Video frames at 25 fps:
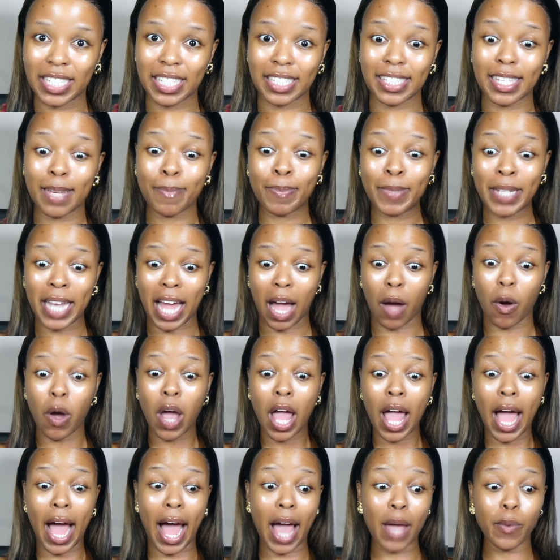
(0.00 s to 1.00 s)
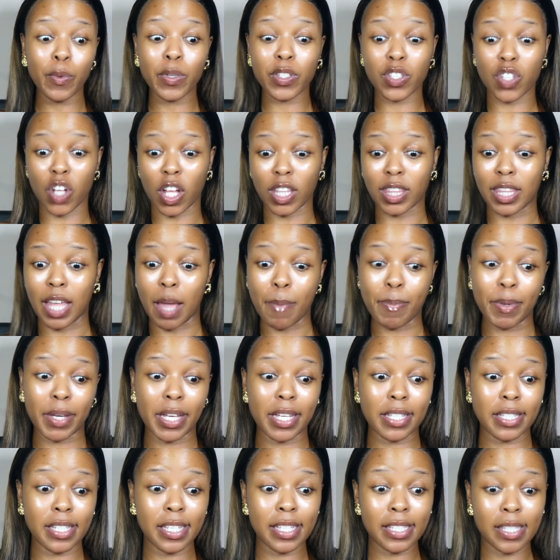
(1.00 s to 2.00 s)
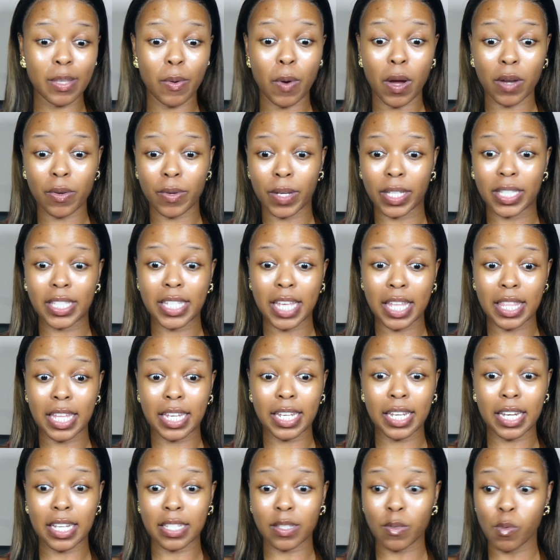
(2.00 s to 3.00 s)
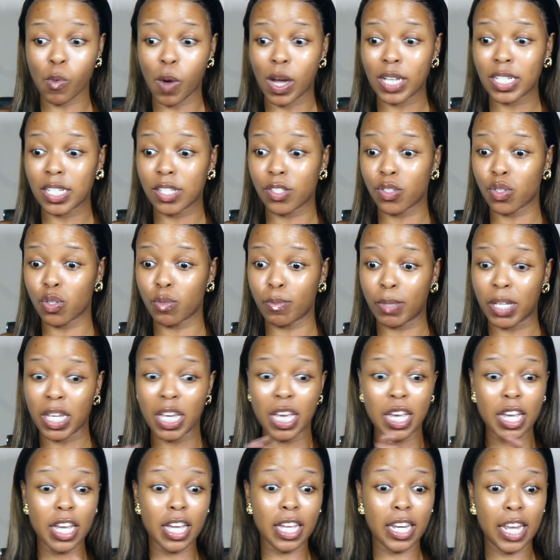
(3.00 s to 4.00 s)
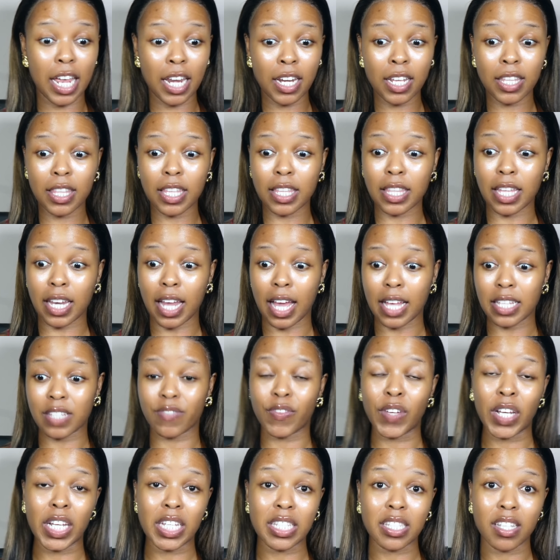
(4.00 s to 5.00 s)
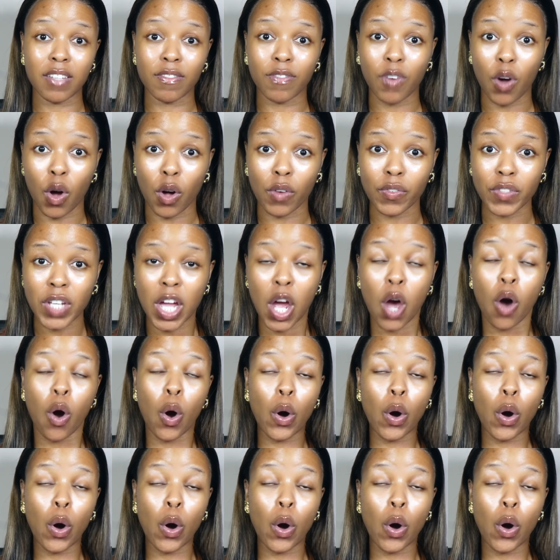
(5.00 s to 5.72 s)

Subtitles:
Except now, I was not there because he's the one who had said that he doesn't want us to be in anything that has feelings involved.